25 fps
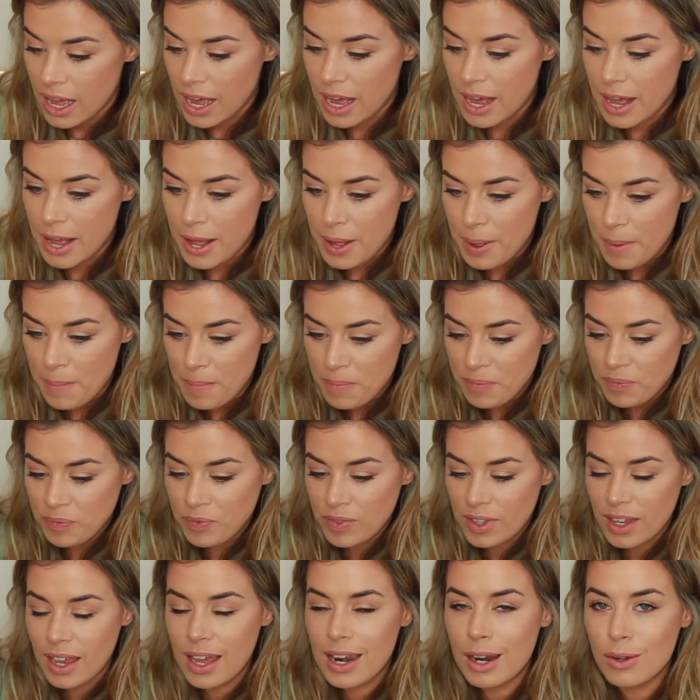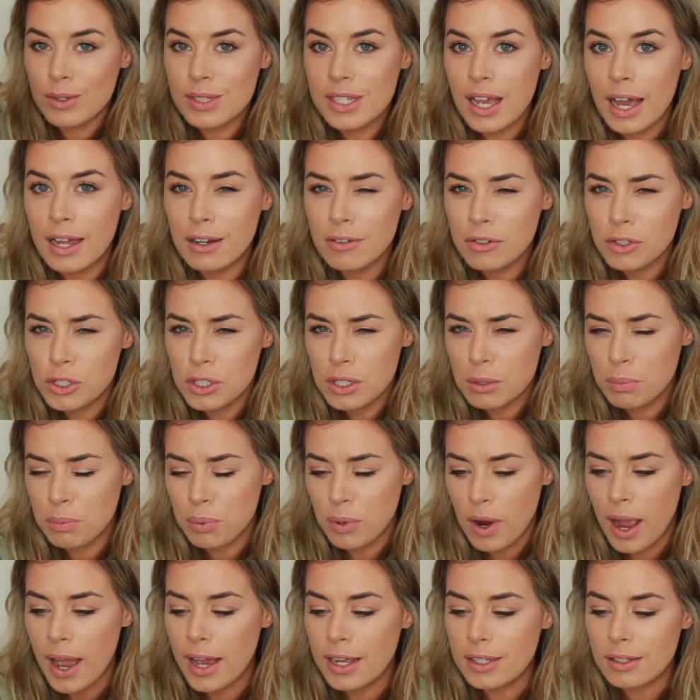Um, and I was kind of
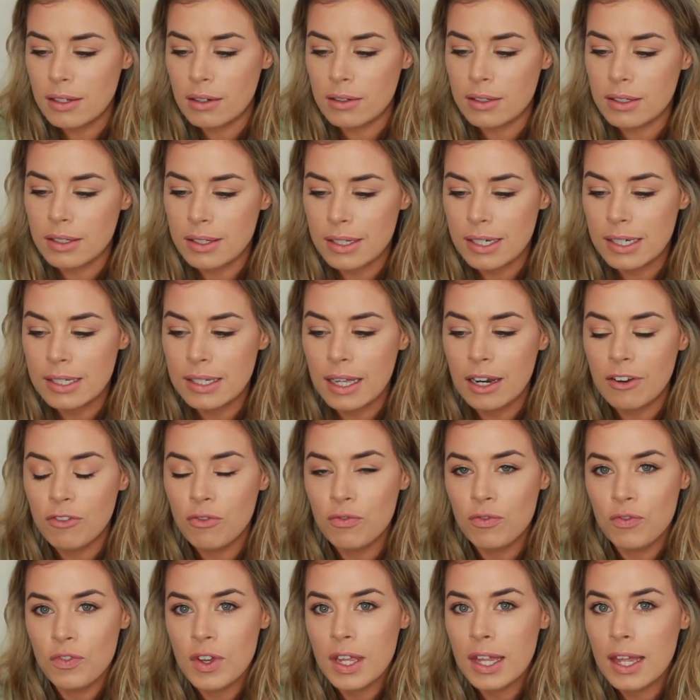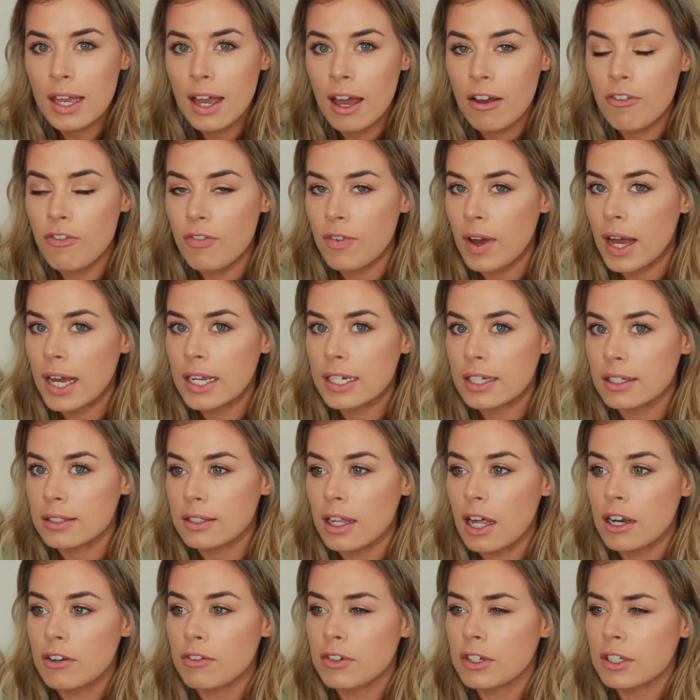surprised, honestly, because I don't feel like I find a
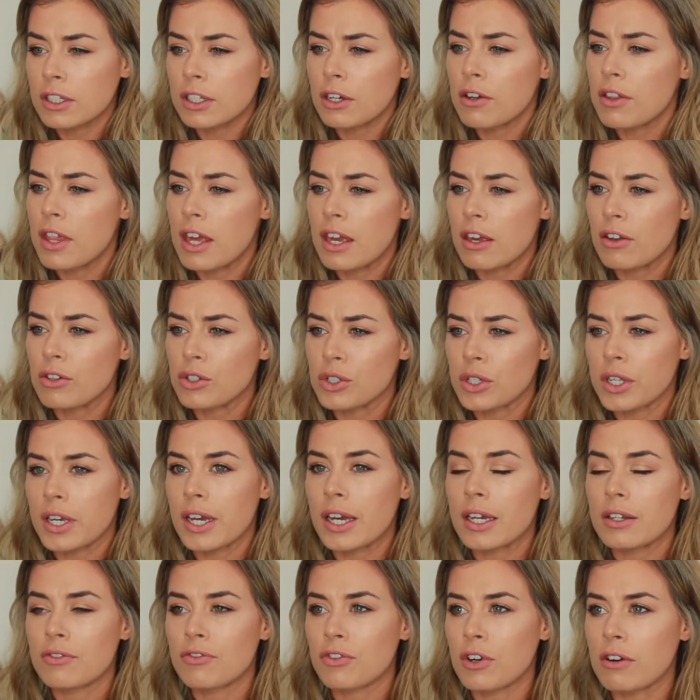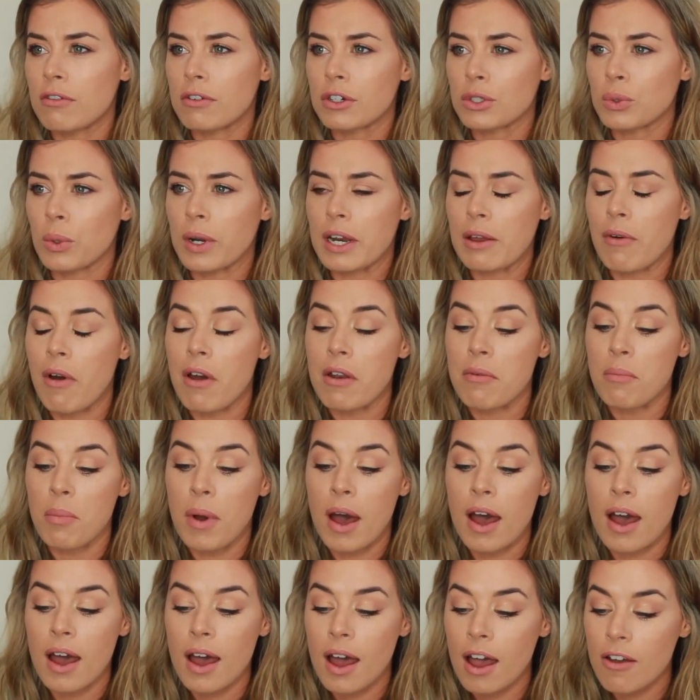lot of clothing usually at Forever 21,
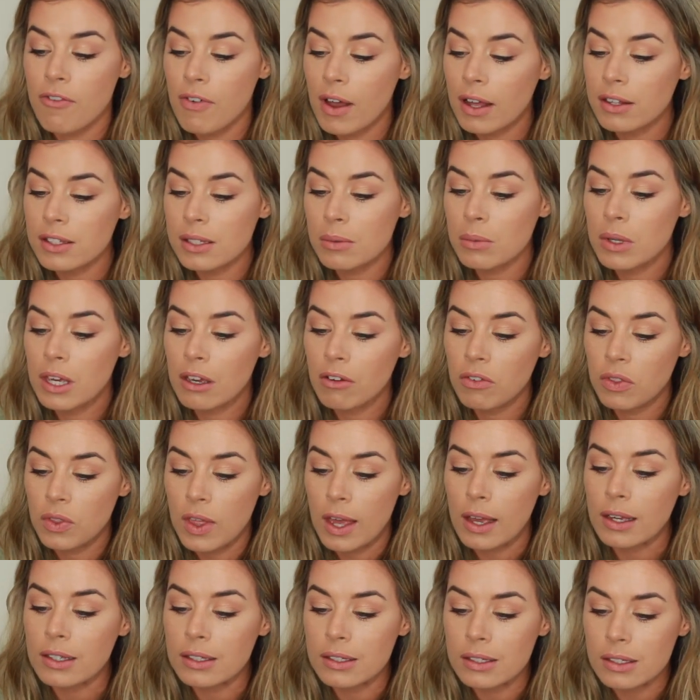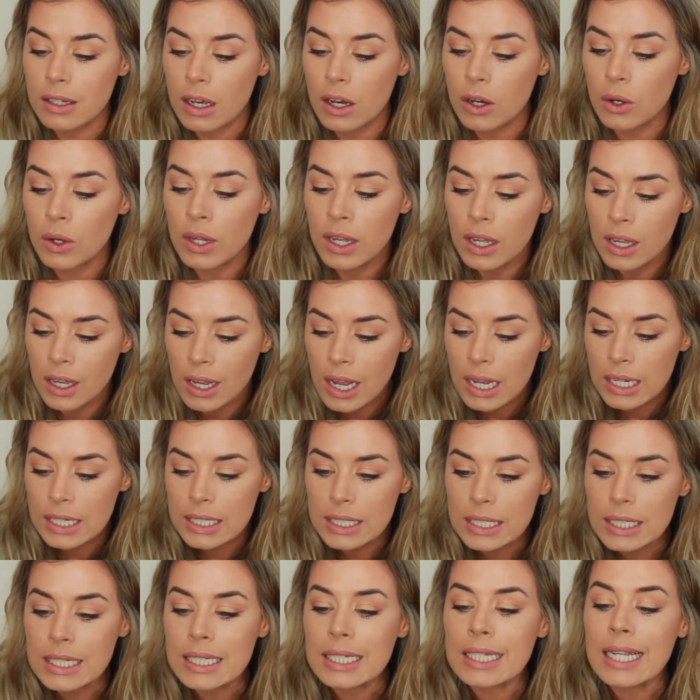but I found some cute things, so
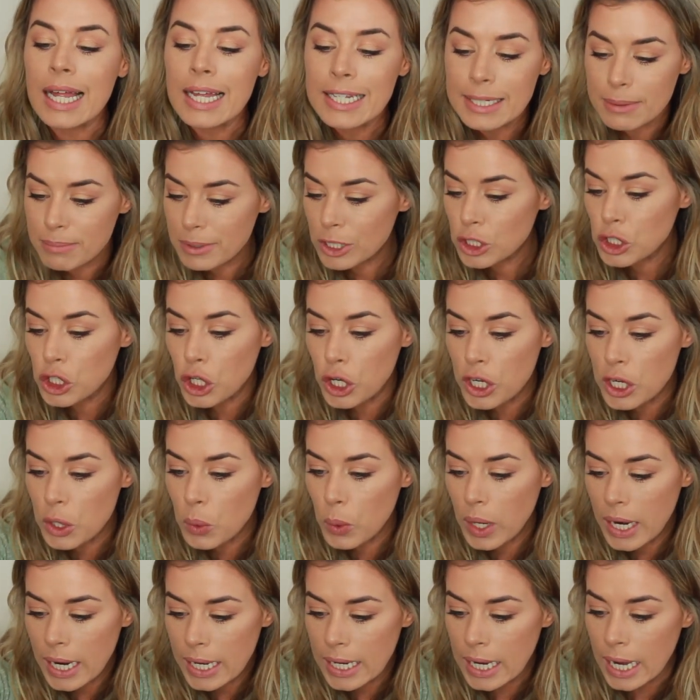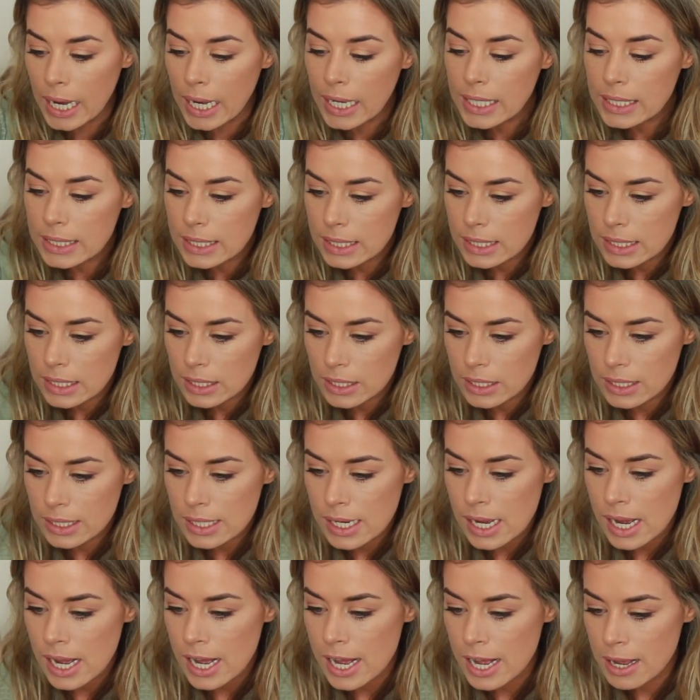let me show you what I got.
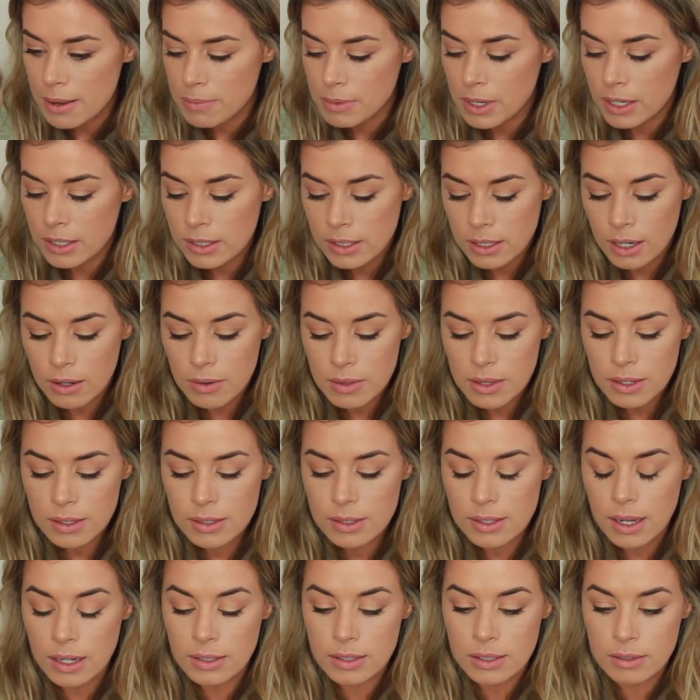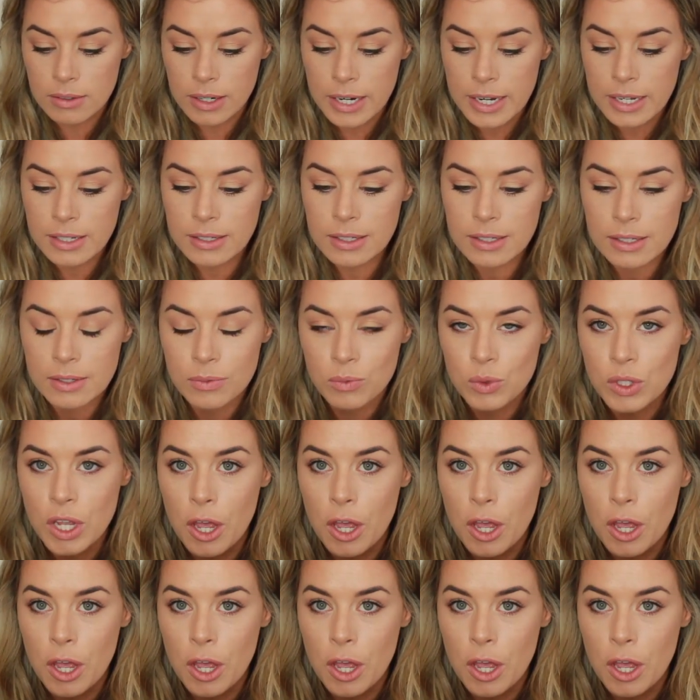I'm going to start with accessories.